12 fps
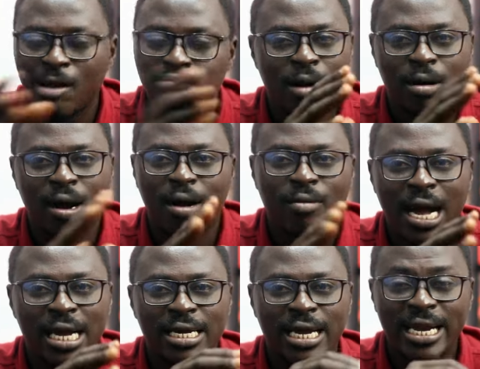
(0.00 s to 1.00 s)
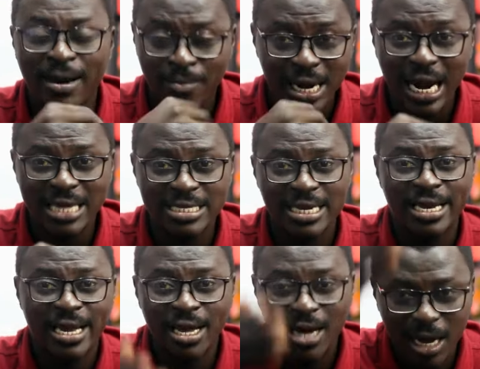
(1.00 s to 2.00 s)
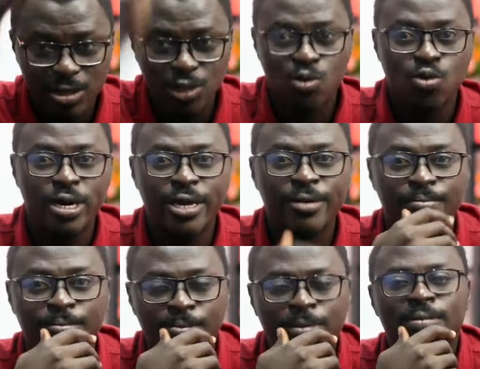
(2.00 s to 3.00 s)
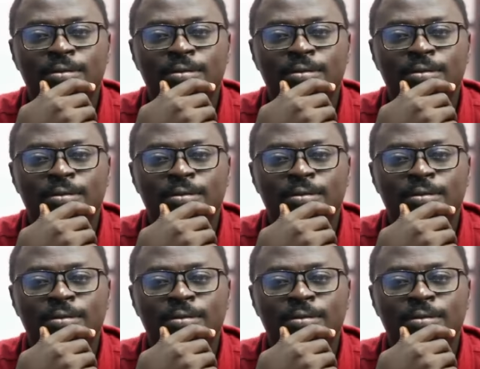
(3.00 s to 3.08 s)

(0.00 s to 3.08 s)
And I'm glad that the girl has schooled him.